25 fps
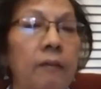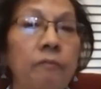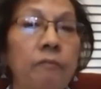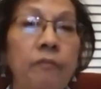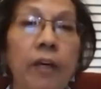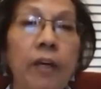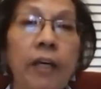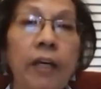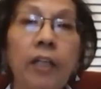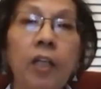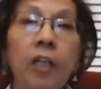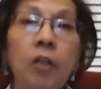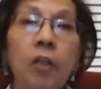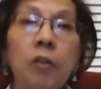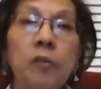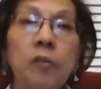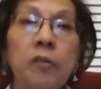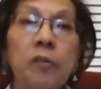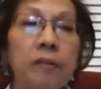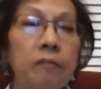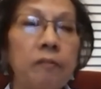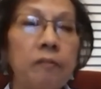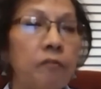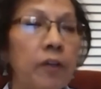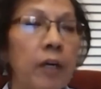
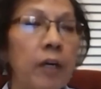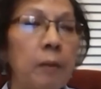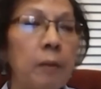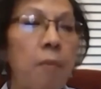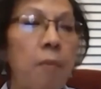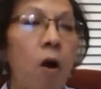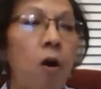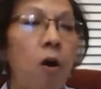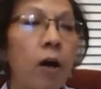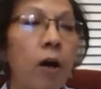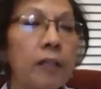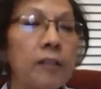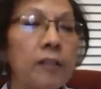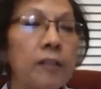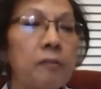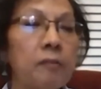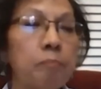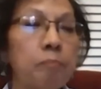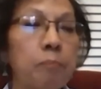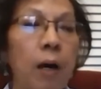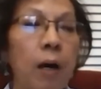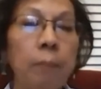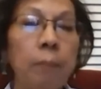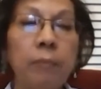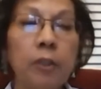videos and film arts,
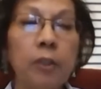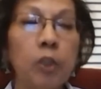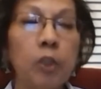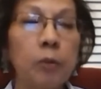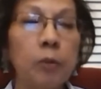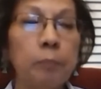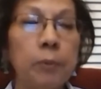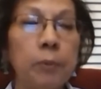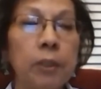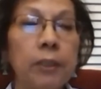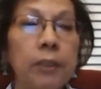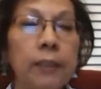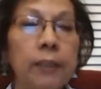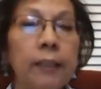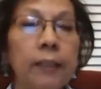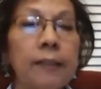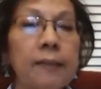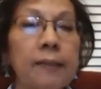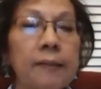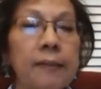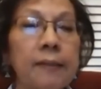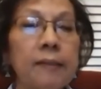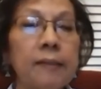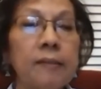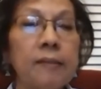published
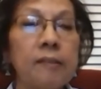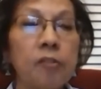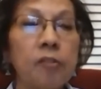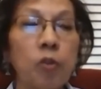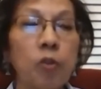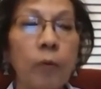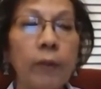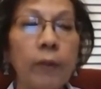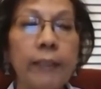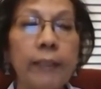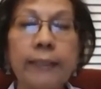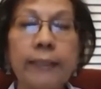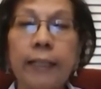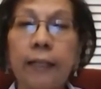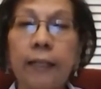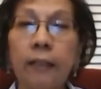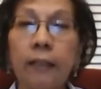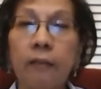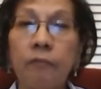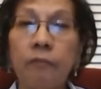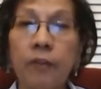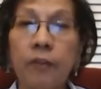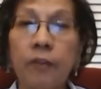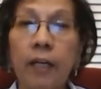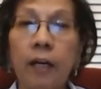books, and
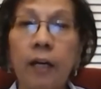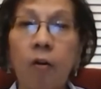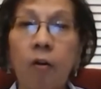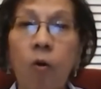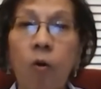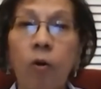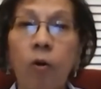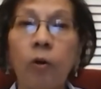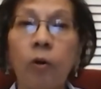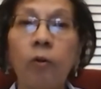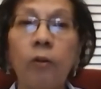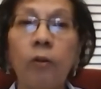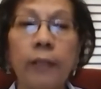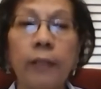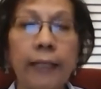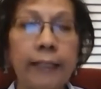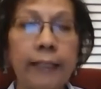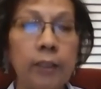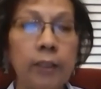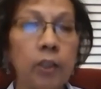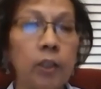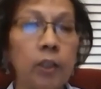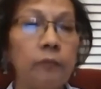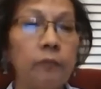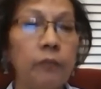storytelling via oral
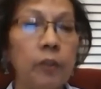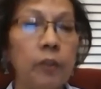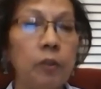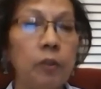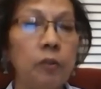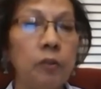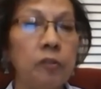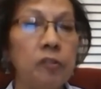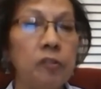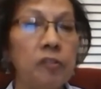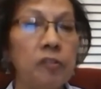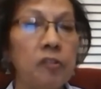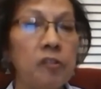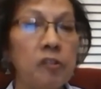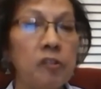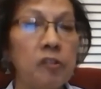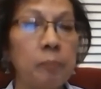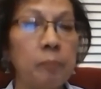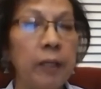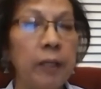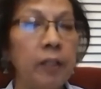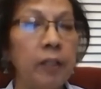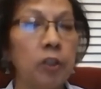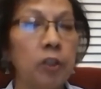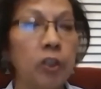interviews,
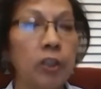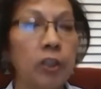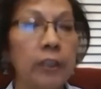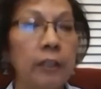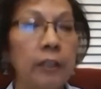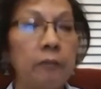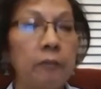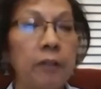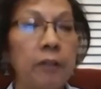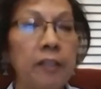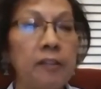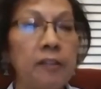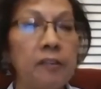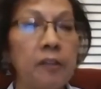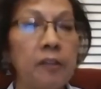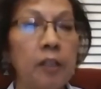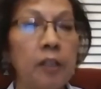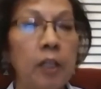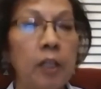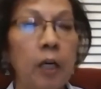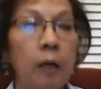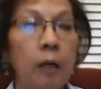speaker series,